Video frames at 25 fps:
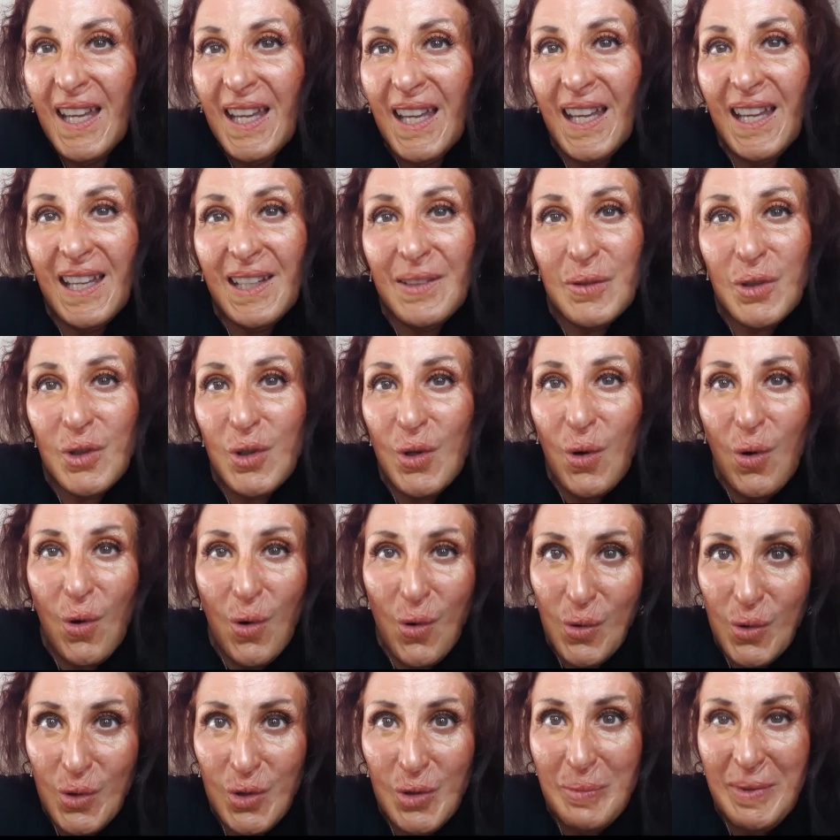It would
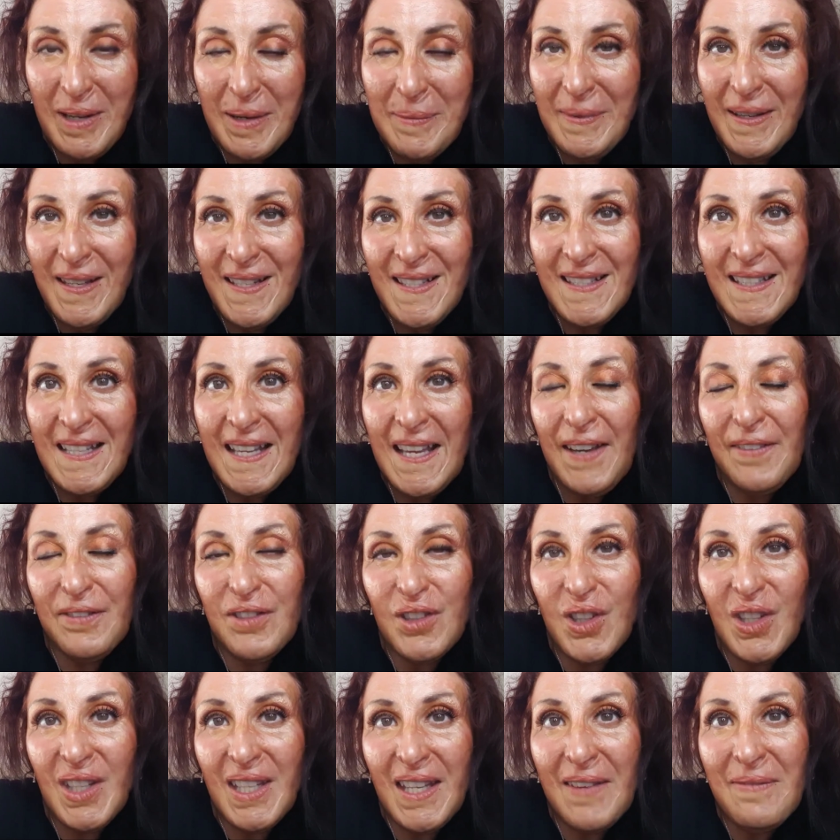also be amazing
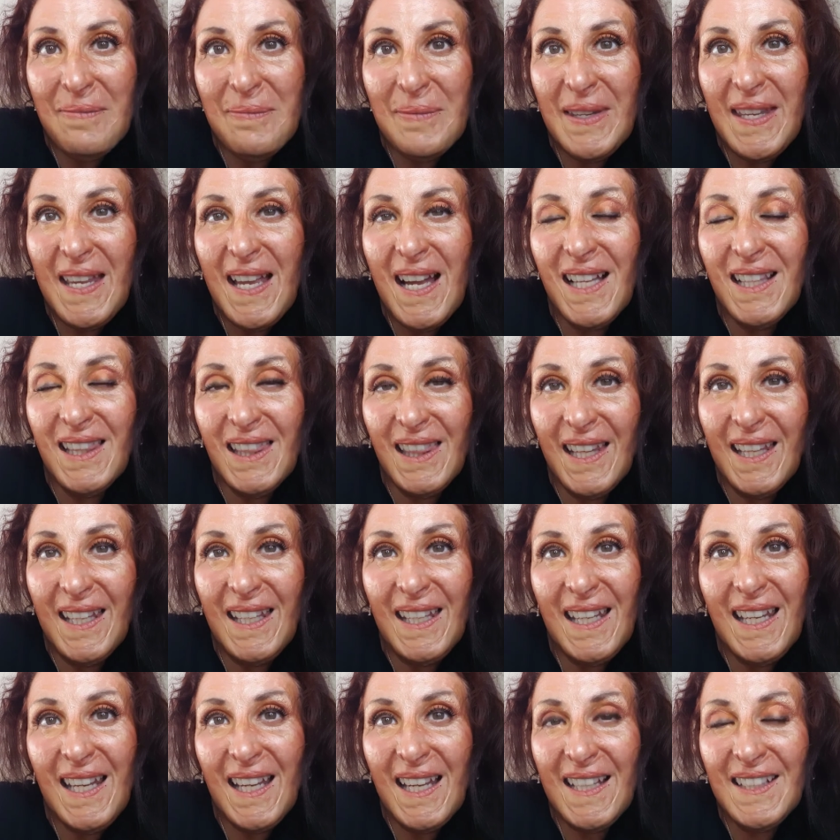if you could give me a
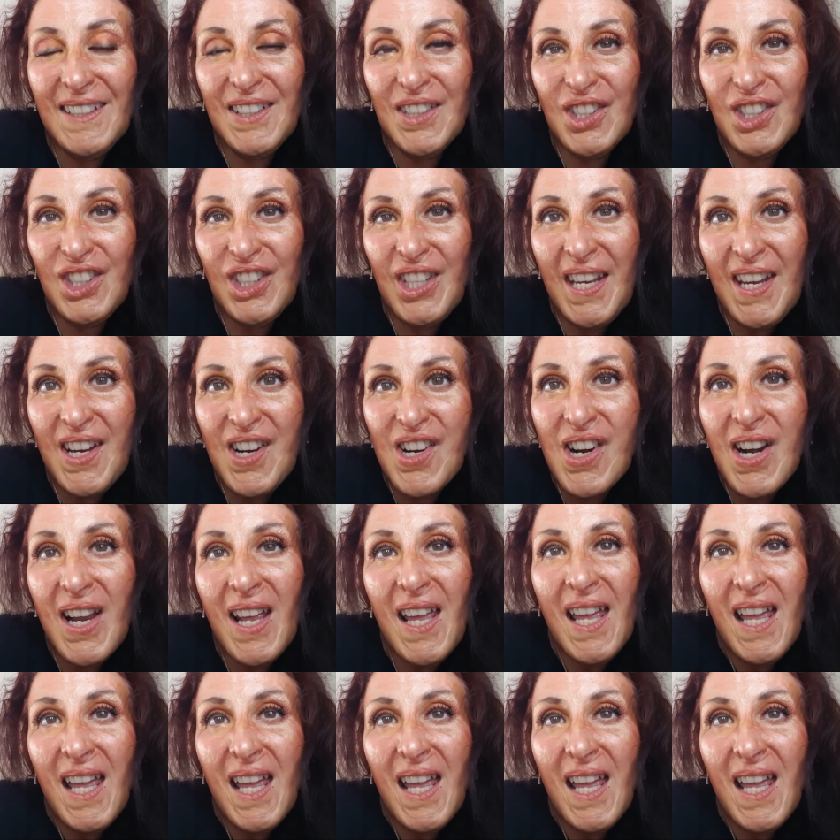like and a share.